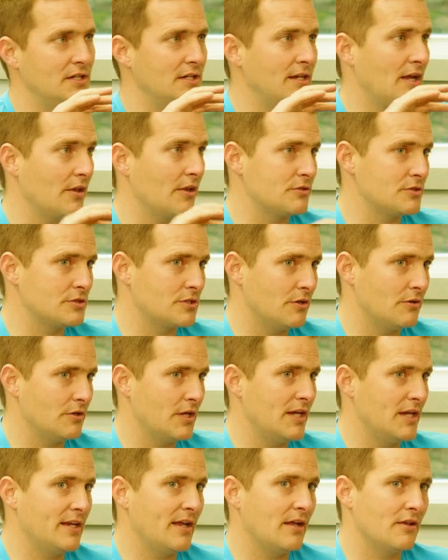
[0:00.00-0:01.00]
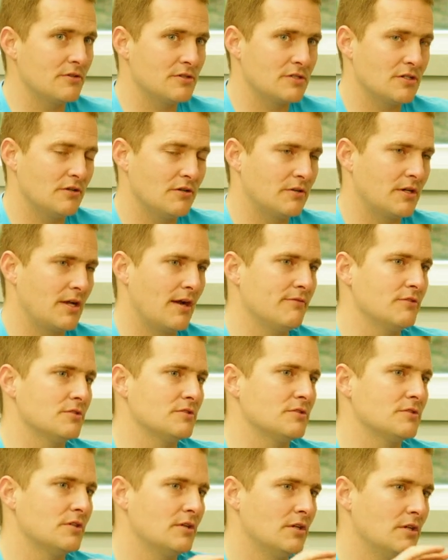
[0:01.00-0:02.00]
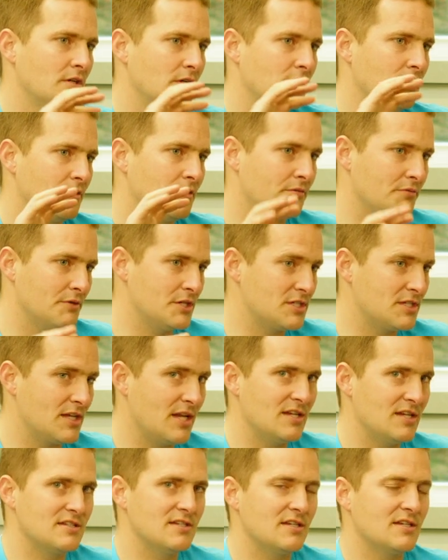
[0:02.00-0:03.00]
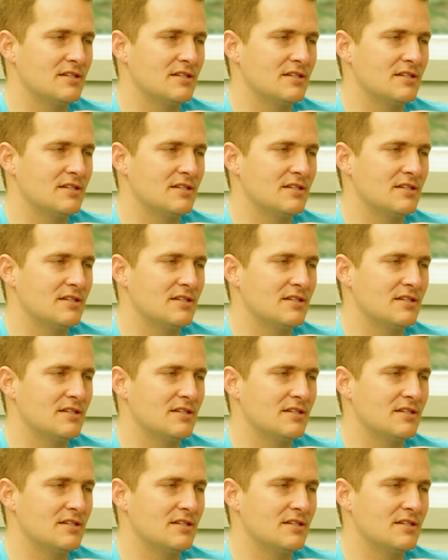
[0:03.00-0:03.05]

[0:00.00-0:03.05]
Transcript: in Yellowstone, and Yellowstone covers three states.